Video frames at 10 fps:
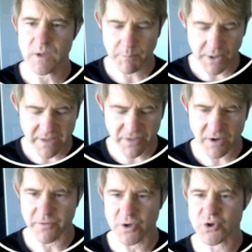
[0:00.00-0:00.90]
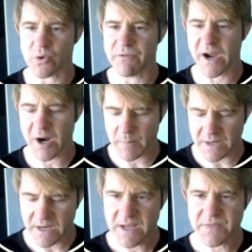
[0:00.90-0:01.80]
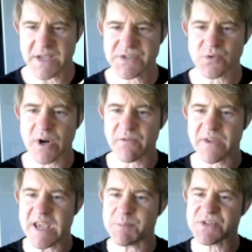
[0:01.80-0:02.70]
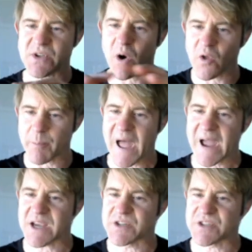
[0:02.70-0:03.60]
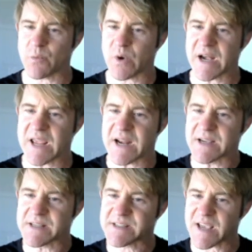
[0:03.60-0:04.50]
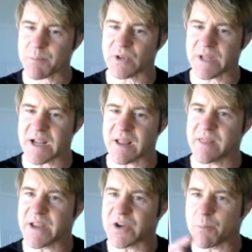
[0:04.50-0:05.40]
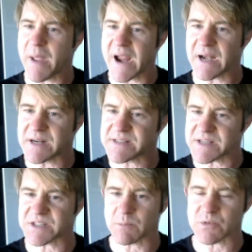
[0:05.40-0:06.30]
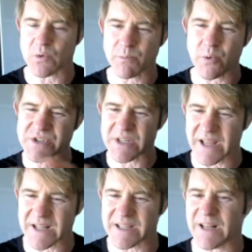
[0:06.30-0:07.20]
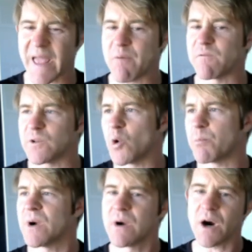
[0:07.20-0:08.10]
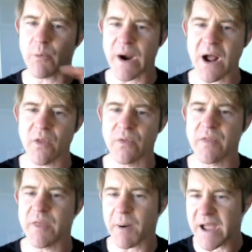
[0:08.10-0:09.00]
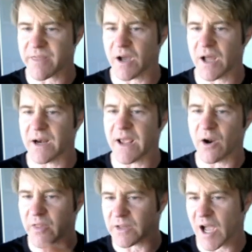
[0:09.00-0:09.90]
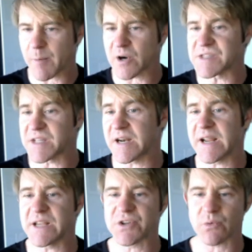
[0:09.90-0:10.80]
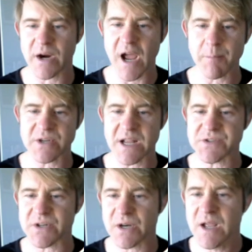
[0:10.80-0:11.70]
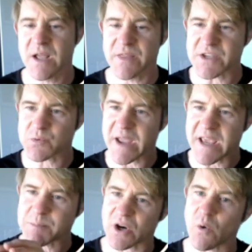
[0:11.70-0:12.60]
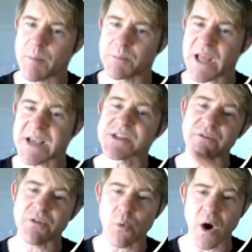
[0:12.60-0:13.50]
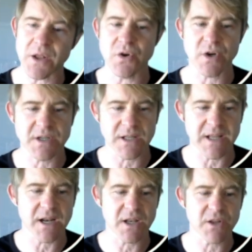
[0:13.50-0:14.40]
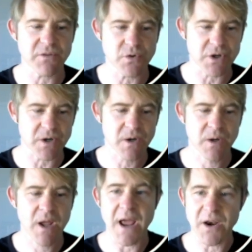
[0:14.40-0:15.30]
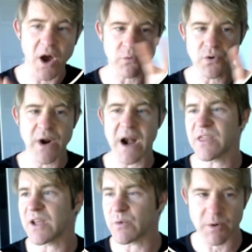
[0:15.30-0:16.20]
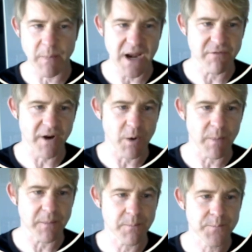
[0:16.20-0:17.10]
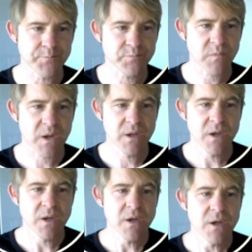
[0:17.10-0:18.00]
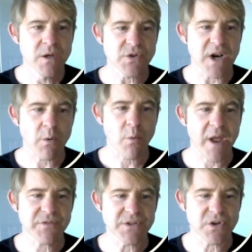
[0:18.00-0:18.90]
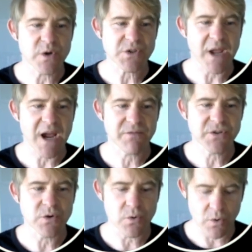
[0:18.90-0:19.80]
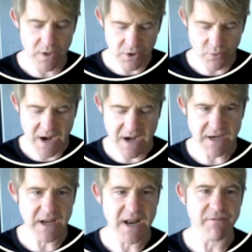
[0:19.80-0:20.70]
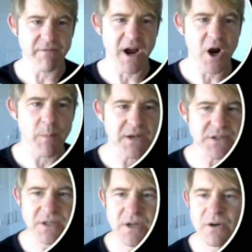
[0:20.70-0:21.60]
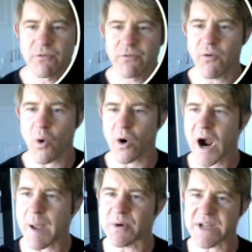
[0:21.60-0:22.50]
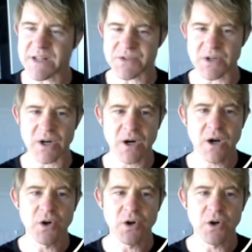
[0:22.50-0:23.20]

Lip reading: Python virtual environment. This sort of keeps all the packages that we need separately than your main system. So it puts like a little envelope around the Python and all the libraries that it needs to run Hypertensor. This way it keeps it all in one place, and if you want, you can delete it in the future and not ruin anything with your main environment. So now what we have to do is we have to create an environment for Hypertensor.